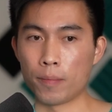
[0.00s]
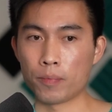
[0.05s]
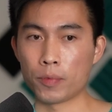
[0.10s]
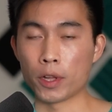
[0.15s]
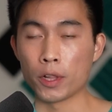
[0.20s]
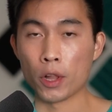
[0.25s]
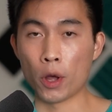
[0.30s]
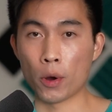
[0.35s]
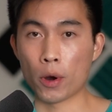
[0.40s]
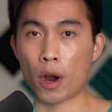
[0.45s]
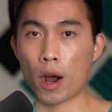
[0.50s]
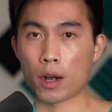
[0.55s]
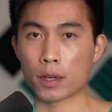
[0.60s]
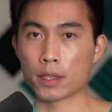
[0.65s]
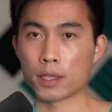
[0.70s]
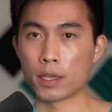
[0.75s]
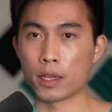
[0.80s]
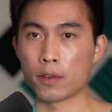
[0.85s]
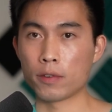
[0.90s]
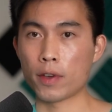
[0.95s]
the lower
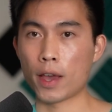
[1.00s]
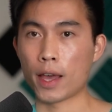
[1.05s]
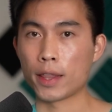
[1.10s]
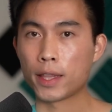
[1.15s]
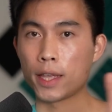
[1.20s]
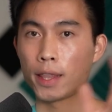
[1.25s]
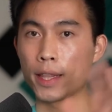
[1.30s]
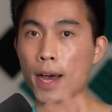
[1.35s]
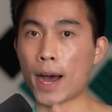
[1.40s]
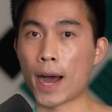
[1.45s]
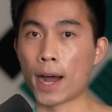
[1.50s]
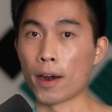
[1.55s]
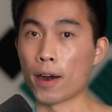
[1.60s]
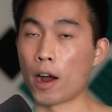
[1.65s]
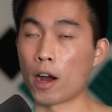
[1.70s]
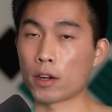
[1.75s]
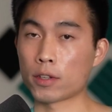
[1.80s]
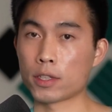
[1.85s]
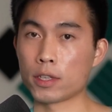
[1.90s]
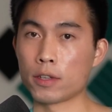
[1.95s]
octave and then the higher
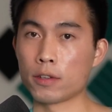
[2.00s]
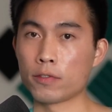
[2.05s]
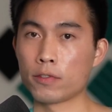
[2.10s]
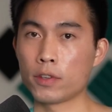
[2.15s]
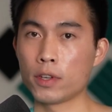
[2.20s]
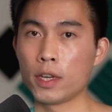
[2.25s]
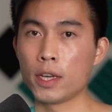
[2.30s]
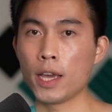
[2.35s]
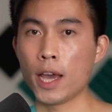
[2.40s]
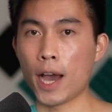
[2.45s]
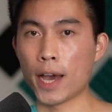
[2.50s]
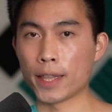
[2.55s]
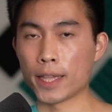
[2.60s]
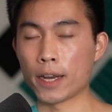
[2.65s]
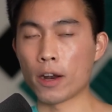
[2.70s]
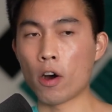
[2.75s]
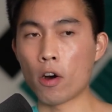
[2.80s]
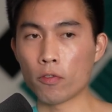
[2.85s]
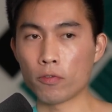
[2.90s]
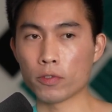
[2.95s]
octave, and
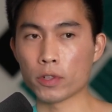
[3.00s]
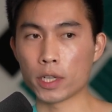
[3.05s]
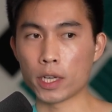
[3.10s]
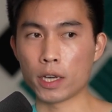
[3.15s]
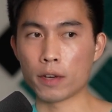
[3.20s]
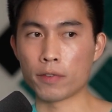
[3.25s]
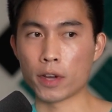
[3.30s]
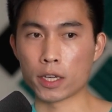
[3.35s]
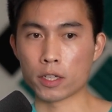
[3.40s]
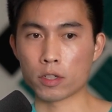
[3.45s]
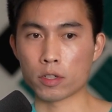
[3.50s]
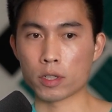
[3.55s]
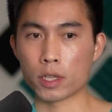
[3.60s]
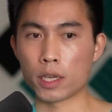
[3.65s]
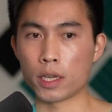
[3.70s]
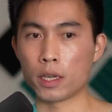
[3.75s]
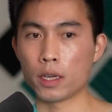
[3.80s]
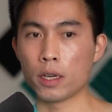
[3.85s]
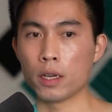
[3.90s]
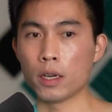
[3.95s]
then hopefully
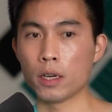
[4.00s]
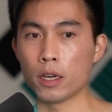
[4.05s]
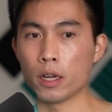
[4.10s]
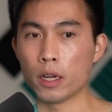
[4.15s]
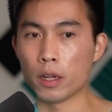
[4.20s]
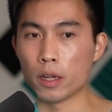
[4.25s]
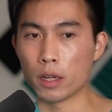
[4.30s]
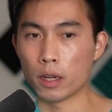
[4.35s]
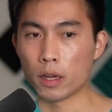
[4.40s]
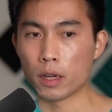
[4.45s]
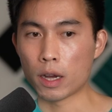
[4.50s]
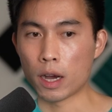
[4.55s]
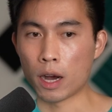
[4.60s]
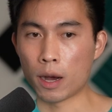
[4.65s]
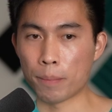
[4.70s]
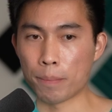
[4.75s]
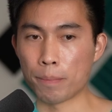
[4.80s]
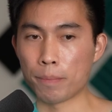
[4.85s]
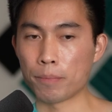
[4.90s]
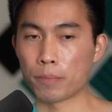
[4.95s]
eventually
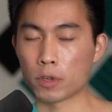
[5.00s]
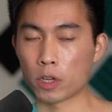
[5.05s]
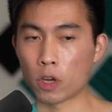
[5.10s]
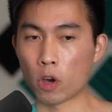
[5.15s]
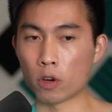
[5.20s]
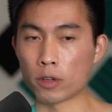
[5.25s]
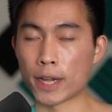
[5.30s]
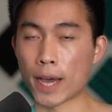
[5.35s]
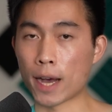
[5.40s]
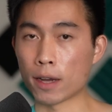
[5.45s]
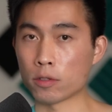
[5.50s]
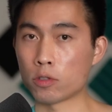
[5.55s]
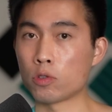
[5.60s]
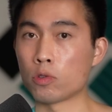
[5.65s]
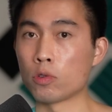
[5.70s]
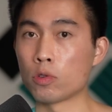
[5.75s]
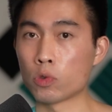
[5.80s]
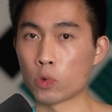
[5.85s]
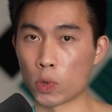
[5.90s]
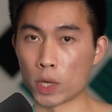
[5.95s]
go down
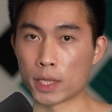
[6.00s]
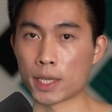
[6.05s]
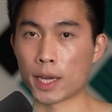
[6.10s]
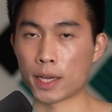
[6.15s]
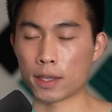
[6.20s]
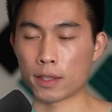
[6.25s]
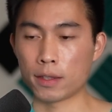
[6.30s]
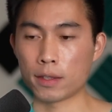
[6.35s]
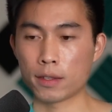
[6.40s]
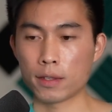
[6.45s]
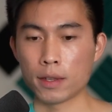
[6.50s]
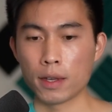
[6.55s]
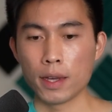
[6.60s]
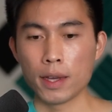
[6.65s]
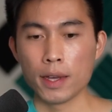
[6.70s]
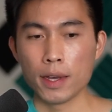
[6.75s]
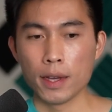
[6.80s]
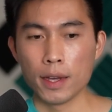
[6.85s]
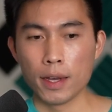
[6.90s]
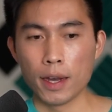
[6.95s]
to 3 seconds.
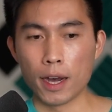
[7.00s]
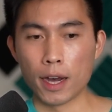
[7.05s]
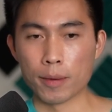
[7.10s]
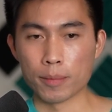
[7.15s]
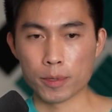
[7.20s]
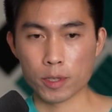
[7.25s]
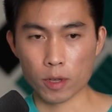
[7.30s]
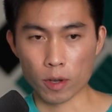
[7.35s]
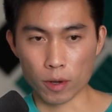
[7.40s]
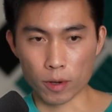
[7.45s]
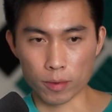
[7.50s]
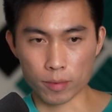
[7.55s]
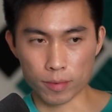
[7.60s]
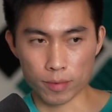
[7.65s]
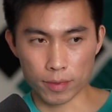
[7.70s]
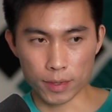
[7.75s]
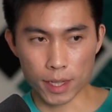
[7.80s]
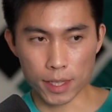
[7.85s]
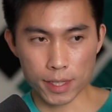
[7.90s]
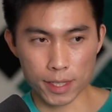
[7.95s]
So
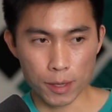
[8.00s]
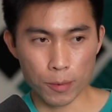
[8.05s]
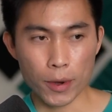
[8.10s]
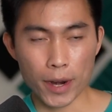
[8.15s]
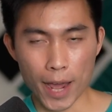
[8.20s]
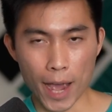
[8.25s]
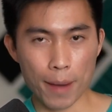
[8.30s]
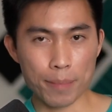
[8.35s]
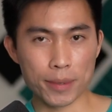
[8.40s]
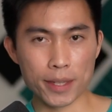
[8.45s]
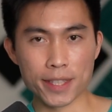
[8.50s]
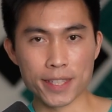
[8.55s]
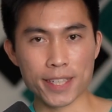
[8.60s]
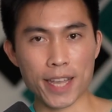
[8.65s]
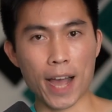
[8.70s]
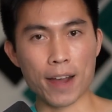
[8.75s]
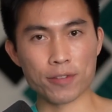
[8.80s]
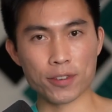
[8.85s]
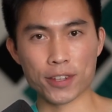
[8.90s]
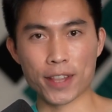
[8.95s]
let's see what happens
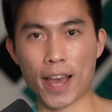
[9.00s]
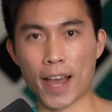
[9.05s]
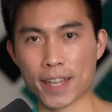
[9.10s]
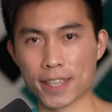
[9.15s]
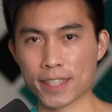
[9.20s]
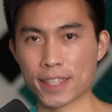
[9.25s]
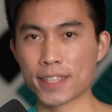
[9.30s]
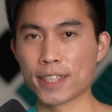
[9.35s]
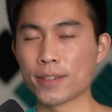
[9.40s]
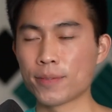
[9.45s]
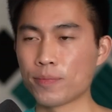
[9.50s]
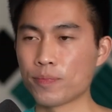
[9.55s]
after that.